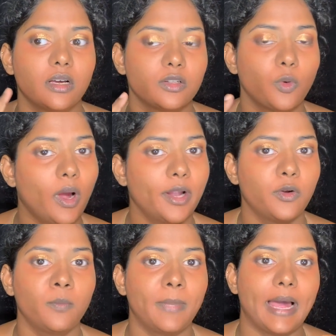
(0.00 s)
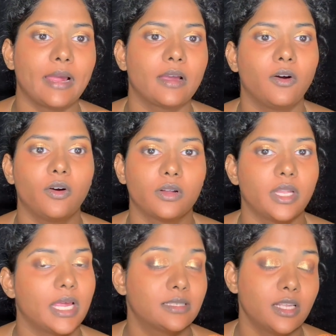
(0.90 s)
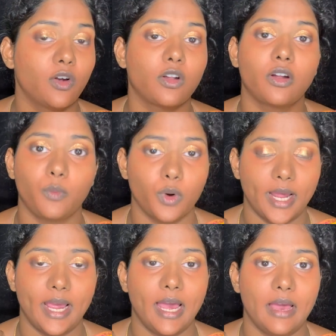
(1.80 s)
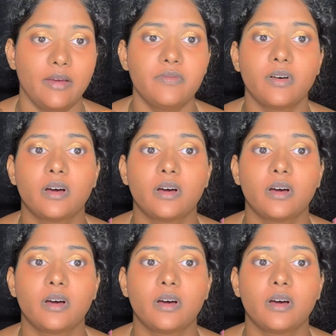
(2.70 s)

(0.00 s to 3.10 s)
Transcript: though I know MAC or the Estee Lauder what I have